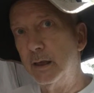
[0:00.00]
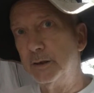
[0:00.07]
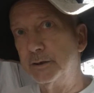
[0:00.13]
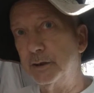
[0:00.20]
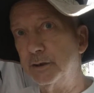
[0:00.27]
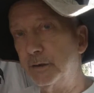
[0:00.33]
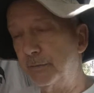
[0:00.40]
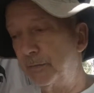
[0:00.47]

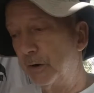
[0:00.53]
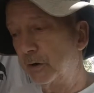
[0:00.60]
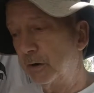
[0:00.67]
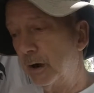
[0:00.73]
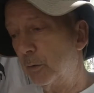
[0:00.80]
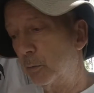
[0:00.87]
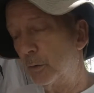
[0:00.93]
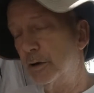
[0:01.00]
So you figure
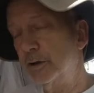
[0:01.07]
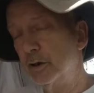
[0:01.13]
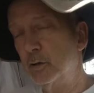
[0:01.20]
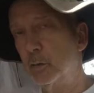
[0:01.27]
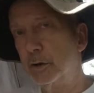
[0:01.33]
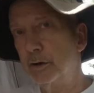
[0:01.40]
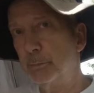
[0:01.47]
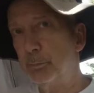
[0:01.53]
out where you're
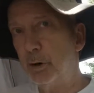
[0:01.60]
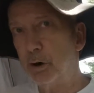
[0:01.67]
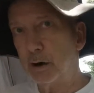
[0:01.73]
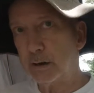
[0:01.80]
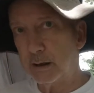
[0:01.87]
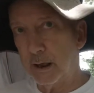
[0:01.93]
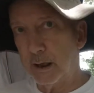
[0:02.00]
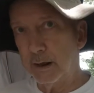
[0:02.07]
going to
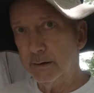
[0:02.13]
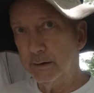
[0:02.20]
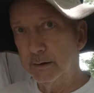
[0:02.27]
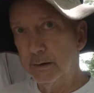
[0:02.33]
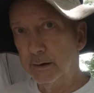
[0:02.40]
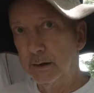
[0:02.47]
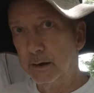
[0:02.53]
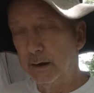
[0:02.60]
park at.
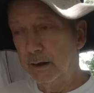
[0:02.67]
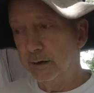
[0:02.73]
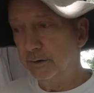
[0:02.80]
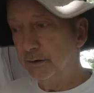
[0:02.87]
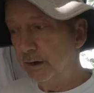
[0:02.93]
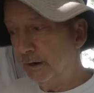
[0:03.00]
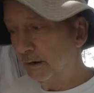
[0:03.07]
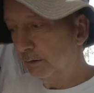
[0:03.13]

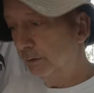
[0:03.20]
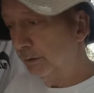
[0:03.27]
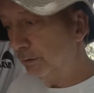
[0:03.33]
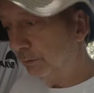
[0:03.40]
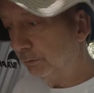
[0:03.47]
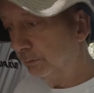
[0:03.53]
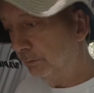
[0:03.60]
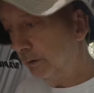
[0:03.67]
Dig a
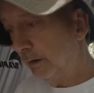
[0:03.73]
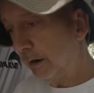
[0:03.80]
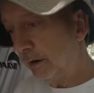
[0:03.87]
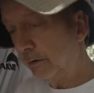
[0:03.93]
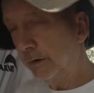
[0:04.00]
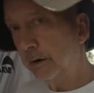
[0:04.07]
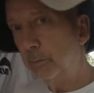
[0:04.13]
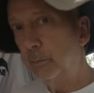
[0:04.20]
little
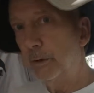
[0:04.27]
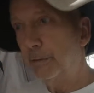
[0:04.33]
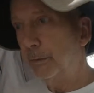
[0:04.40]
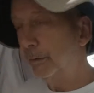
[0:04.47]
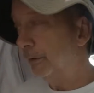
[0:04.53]
area with